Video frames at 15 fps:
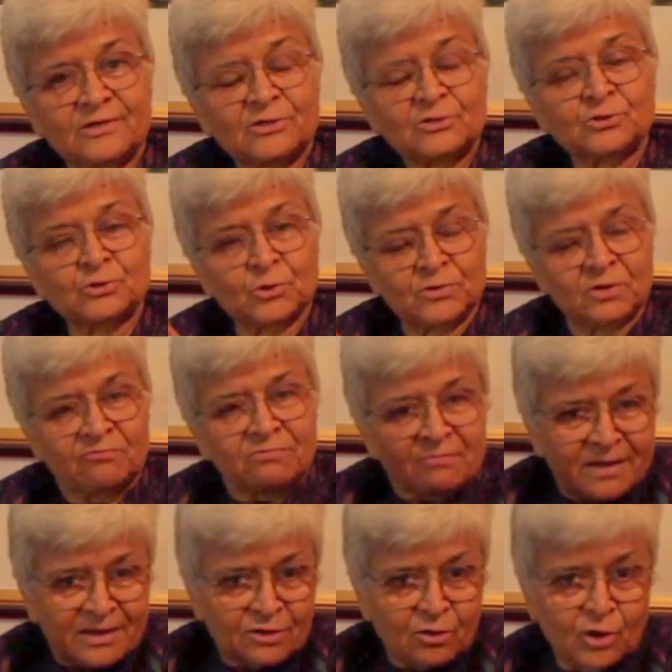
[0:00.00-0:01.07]
So the
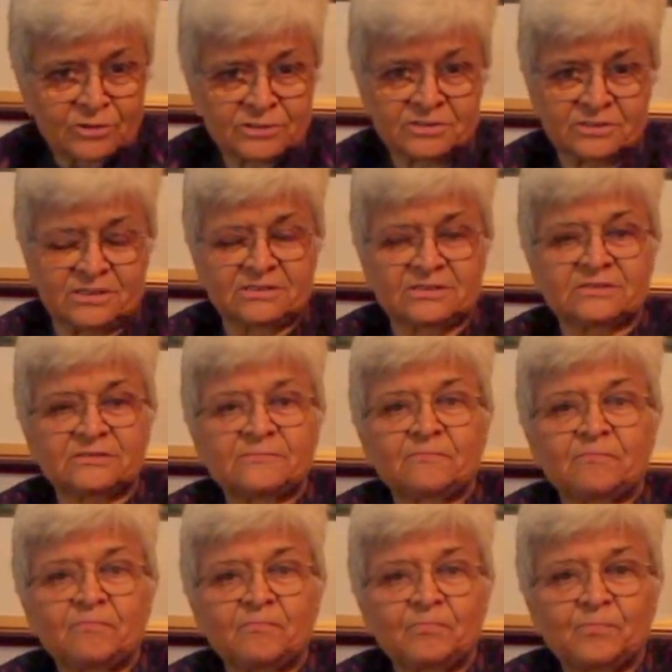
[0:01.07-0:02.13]
women goddesses
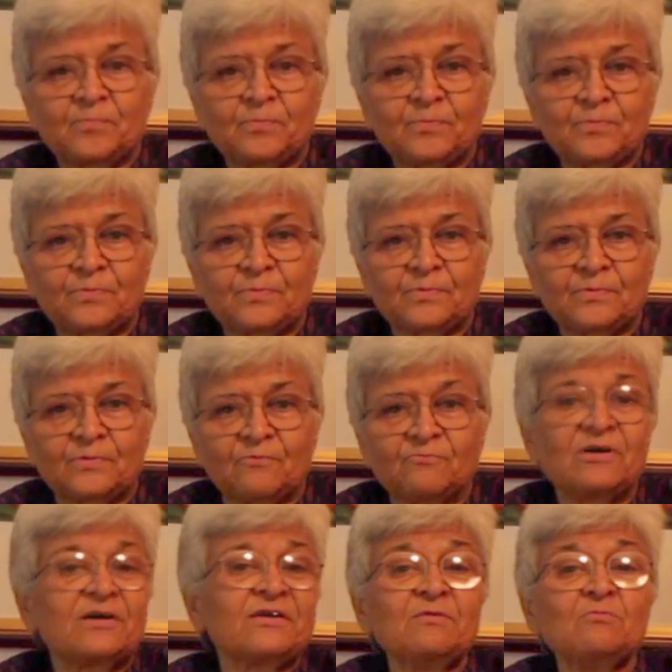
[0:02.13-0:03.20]

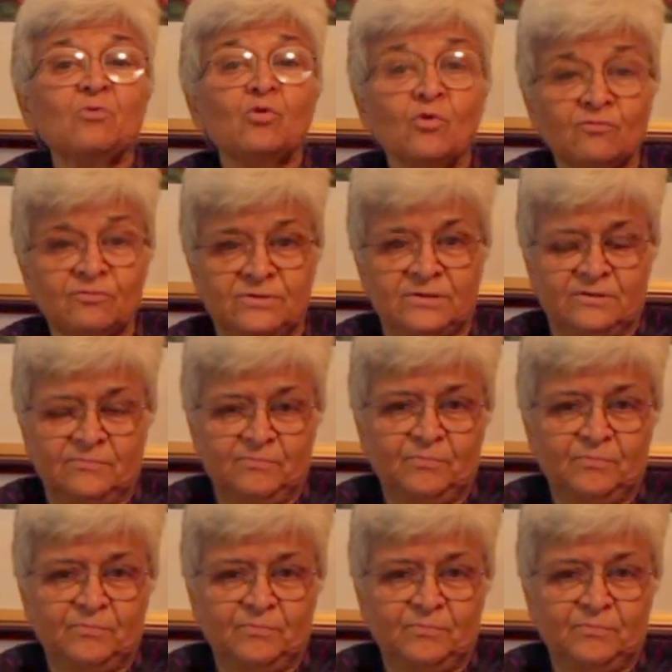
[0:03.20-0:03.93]
were removed